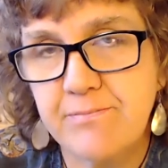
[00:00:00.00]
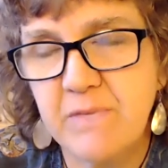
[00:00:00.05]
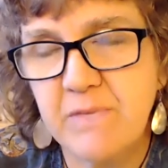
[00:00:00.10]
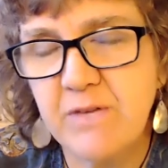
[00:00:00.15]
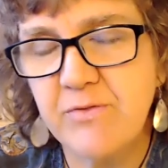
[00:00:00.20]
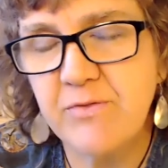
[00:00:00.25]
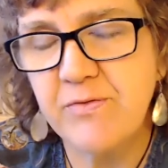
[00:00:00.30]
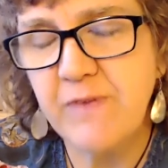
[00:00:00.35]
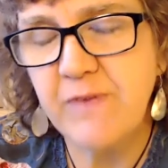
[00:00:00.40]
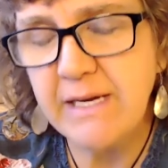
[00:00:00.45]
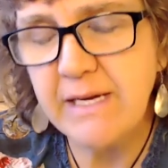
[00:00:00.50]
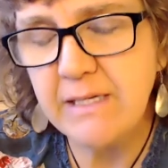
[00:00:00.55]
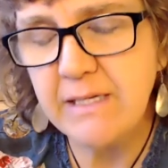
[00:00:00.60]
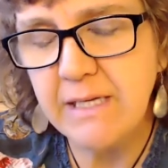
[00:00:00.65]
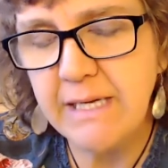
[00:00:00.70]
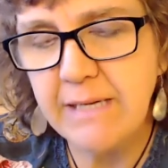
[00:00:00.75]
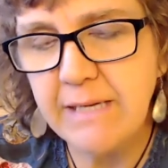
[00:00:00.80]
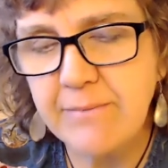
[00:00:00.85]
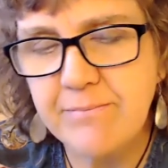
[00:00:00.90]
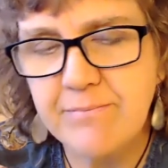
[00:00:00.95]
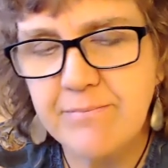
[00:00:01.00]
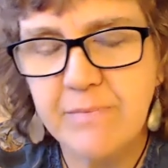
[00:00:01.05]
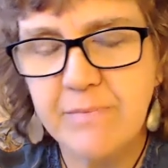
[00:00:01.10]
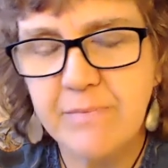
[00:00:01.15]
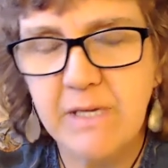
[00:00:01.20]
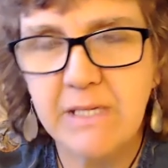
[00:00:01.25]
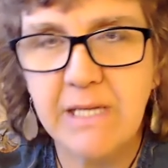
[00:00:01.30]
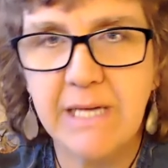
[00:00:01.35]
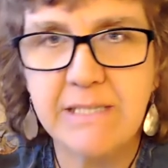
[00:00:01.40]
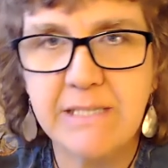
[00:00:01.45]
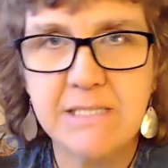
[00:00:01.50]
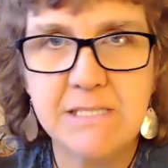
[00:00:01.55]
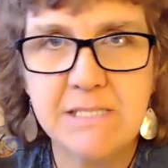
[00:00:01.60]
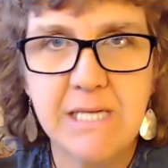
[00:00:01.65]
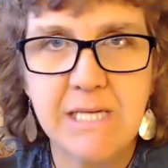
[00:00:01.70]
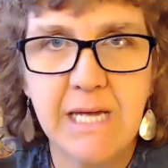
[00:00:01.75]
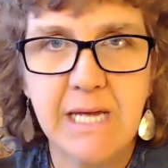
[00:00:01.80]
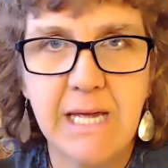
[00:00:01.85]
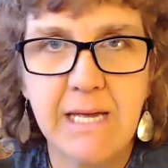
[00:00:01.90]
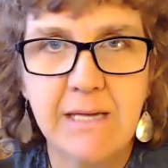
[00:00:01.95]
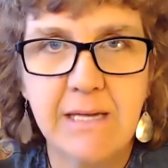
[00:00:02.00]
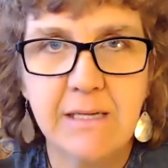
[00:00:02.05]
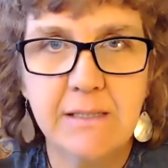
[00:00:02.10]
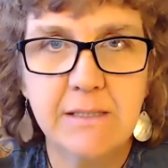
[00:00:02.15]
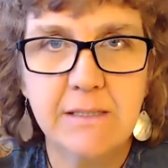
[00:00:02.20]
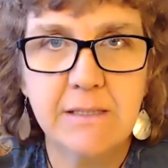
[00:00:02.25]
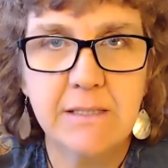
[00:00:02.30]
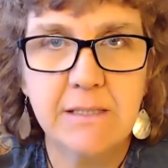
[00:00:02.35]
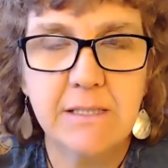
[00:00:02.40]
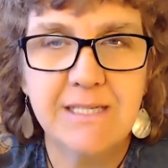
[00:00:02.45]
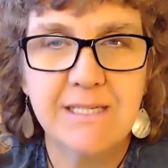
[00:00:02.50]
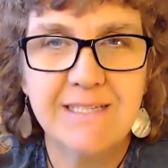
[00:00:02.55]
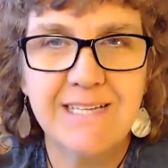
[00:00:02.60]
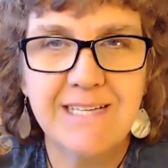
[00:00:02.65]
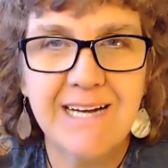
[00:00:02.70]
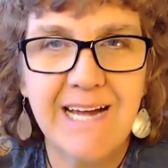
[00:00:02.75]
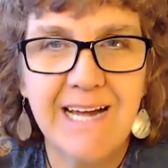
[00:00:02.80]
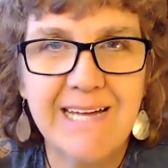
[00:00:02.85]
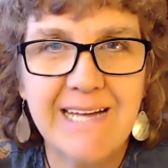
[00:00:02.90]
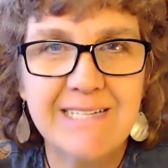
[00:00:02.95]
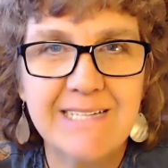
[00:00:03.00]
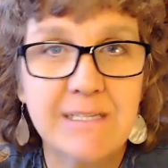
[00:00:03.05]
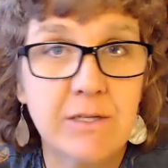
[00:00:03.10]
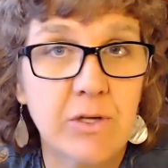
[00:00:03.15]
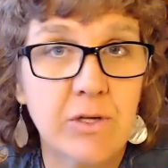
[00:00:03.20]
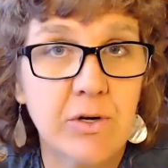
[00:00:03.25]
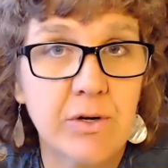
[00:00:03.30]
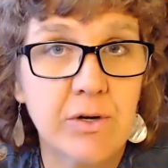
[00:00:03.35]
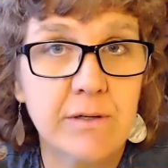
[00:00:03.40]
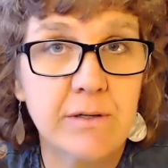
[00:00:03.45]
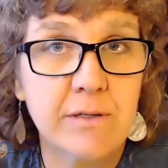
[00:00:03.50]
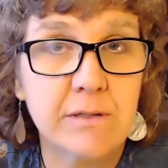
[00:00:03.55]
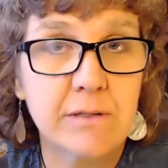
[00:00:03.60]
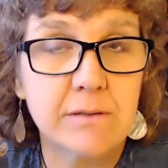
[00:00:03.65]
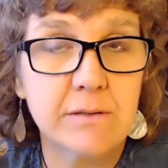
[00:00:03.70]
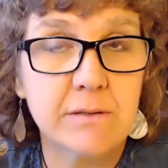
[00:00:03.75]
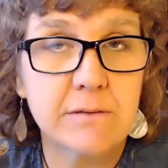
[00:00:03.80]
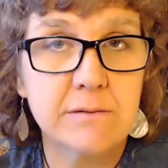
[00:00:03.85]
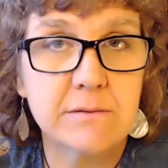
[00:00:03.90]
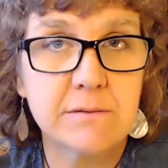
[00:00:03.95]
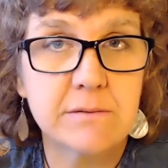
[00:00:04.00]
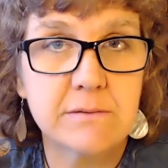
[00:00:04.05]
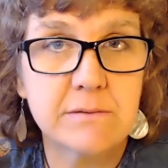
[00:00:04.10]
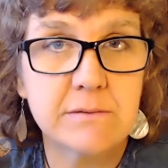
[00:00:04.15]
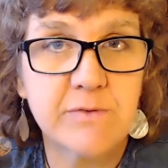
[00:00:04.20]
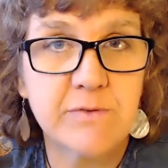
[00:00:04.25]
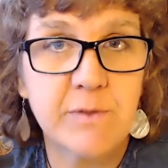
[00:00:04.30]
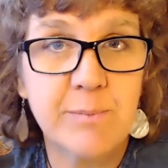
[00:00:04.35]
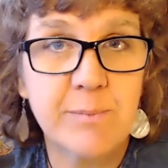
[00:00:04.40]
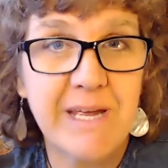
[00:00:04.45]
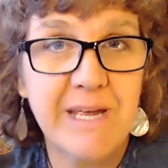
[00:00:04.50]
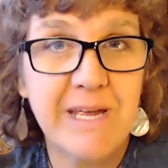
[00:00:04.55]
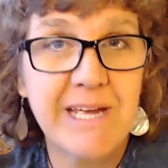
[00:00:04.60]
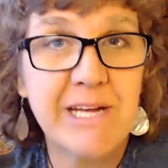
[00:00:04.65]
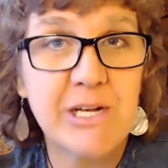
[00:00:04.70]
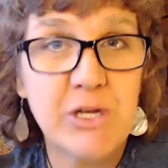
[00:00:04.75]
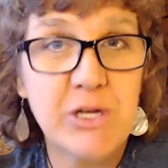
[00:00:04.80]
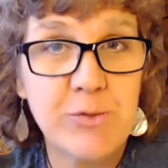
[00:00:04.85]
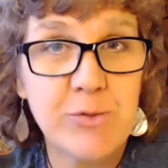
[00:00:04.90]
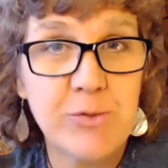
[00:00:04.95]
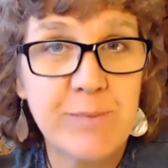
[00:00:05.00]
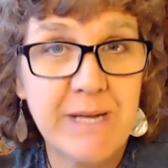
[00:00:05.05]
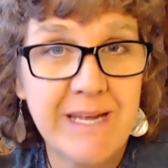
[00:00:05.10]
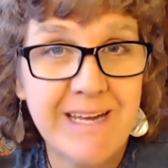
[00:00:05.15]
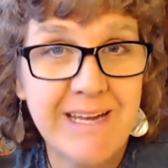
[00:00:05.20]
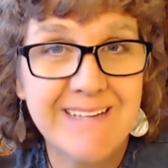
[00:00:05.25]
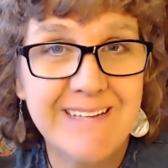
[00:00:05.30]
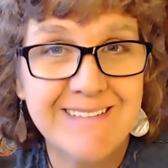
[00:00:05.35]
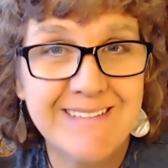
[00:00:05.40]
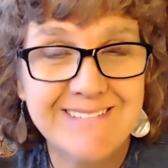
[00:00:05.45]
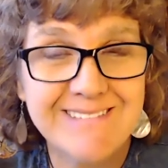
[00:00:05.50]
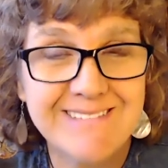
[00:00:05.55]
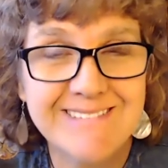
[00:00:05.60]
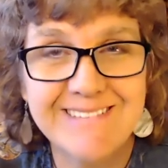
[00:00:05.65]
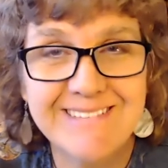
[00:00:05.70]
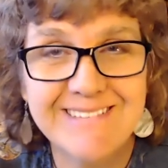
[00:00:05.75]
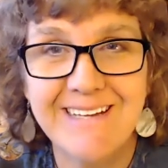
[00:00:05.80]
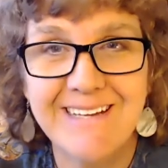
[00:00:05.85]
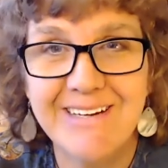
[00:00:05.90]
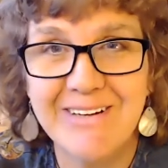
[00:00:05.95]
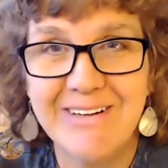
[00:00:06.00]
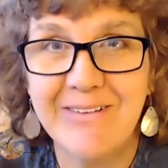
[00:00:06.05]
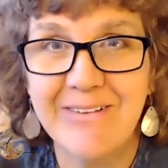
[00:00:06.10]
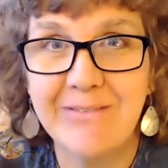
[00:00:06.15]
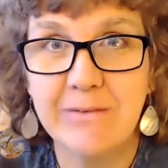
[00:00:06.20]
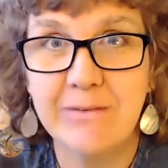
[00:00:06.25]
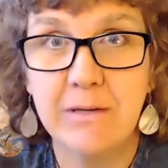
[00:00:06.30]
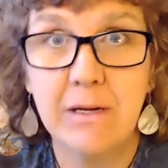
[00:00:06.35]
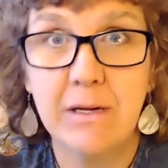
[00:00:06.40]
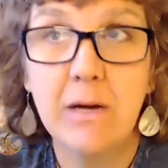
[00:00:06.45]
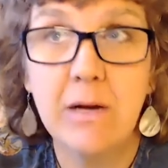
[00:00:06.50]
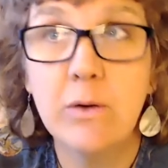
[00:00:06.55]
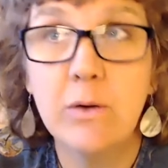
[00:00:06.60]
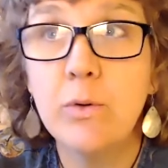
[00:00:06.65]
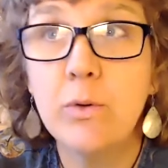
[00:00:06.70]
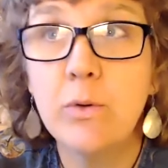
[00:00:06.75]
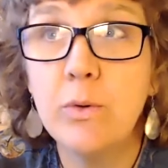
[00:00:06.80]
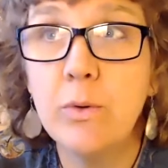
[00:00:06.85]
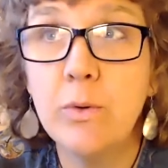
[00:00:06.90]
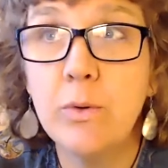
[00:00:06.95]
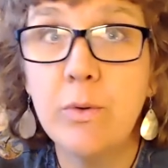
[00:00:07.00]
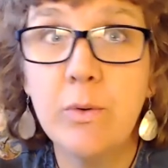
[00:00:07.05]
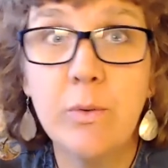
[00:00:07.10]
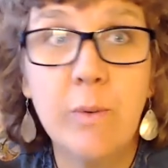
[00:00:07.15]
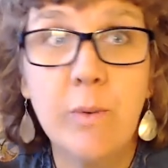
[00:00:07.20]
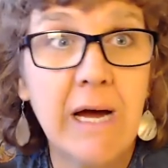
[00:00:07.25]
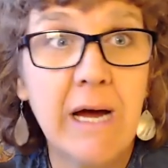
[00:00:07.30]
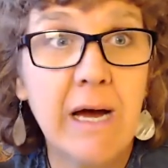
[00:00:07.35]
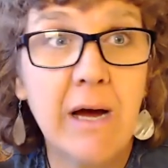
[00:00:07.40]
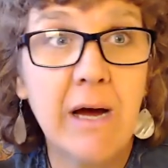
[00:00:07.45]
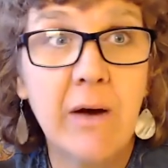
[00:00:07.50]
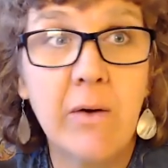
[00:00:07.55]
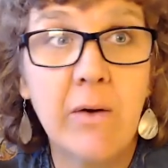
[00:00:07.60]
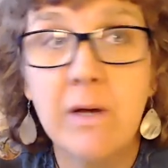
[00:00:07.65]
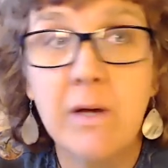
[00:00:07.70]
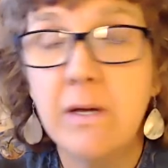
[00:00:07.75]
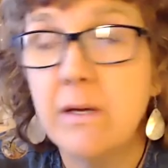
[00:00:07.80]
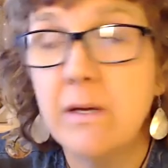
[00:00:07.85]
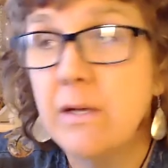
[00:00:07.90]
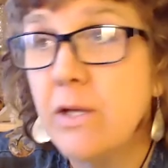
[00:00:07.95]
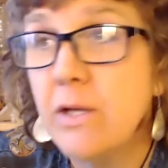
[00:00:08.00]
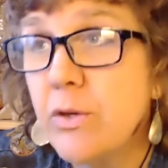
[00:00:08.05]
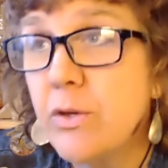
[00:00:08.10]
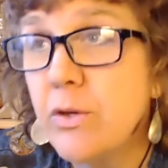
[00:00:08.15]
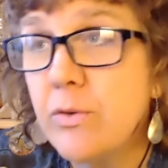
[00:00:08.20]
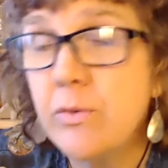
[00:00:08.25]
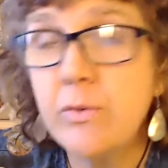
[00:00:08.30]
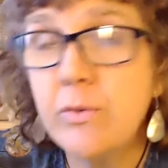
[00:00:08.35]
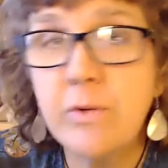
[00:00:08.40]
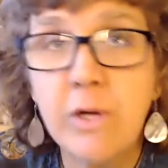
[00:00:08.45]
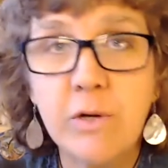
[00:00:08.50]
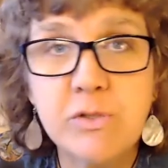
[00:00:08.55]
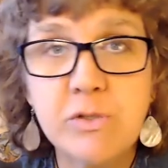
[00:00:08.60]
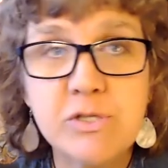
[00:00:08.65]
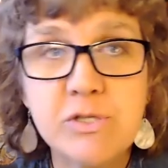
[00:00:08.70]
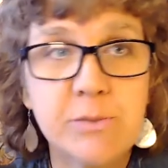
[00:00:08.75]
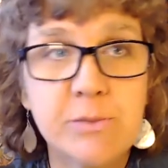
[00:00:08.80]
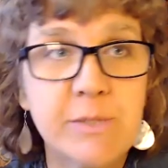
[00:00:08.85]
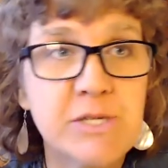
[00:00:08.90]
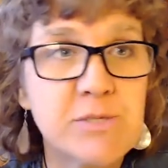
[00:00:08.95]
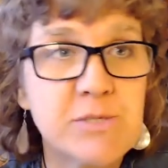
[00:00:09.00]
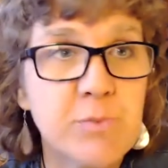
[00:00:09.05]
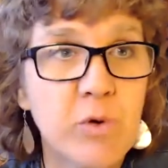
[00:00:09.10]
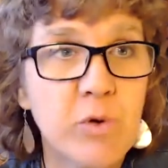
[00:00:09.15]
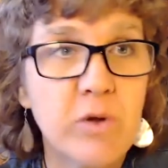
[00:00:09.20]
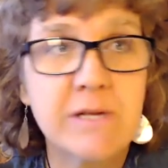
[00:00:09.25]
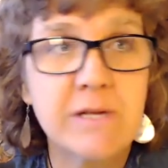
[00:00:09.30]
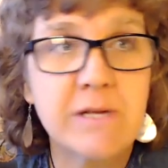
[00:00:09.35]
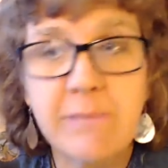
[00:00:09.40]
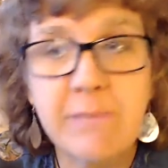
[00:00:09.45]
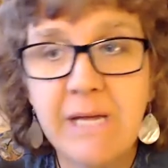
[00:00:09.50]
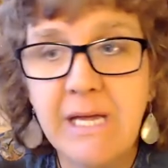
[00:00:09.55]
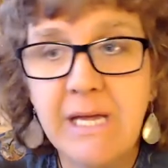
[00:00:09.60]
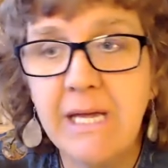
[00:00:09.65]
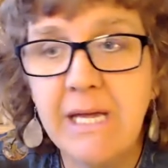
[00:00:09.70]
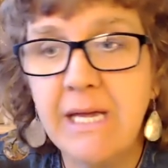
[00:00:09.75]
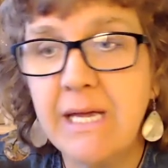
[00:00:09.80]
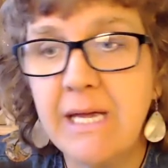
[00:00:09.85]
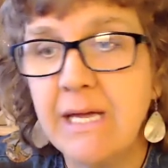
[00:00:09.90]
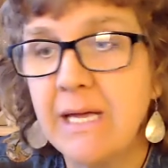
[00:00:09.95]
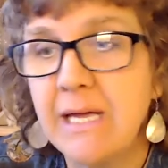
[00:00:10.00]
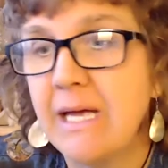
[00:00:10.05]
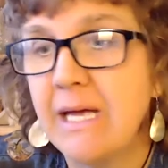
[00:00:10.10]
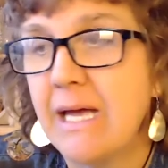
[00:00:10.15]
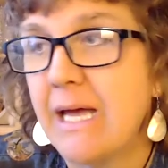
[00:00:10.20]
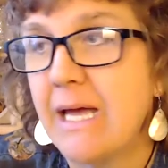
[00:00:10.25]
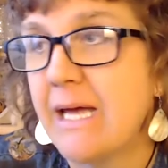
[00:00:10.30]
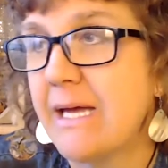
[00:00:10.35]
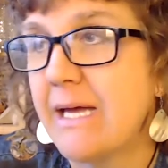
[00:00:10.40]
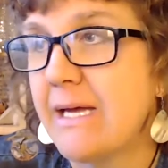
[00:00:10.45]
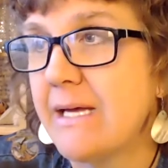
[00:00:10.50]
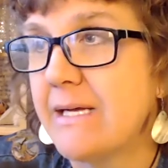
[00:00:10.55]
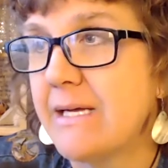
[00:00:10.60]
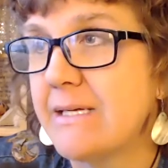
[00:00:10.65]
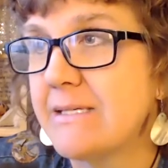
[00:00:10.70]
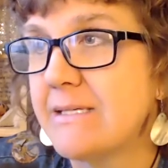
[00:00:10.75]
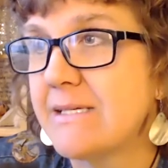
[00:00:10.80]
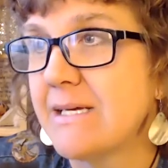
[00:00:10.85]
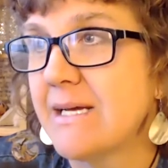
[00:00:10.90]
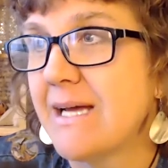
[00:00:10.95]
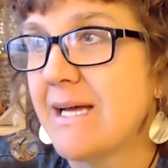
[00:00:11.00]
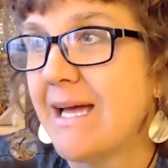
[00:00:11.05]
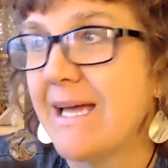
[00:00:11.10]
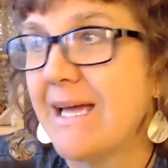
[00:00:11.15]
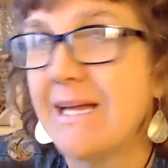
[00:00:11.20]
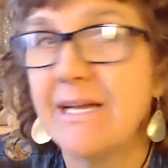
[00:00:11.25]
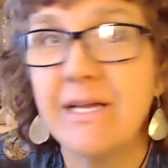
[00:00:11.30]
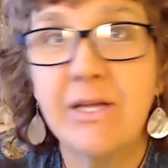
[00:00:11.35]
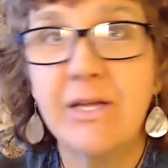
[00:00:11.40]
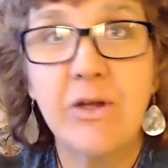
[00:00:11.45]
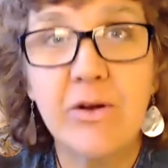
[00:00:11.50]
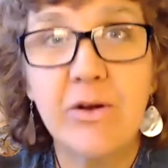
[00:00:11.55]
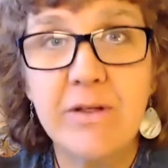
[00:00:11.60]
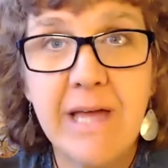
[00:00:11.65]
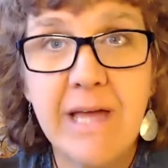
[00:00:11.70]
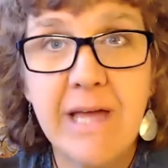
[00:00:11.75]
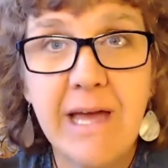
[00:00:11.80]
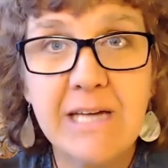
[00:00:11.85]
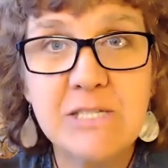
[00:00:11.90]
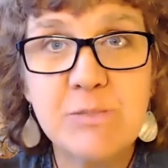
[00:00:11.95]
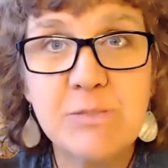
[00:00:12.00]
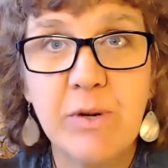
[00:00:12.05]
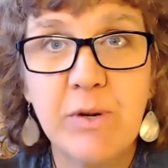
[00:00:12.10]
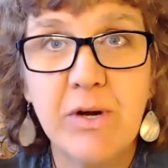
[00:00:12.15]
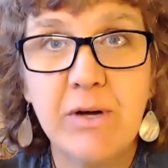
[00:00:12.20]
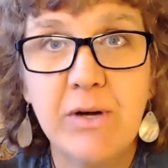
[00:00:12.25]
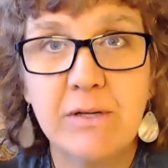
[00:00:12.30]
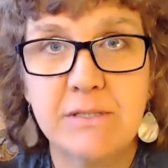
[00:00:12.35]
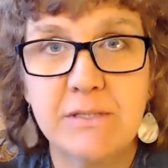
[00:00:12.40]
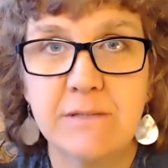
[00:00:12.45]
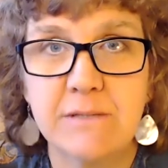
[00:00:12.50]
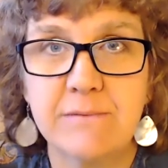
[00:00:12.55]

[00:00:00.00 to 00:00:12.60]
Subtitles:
And finally, I'd like to say that I had to learn from being a newbie, you know, ooh, wow, you know so much more than me, and you're the expert.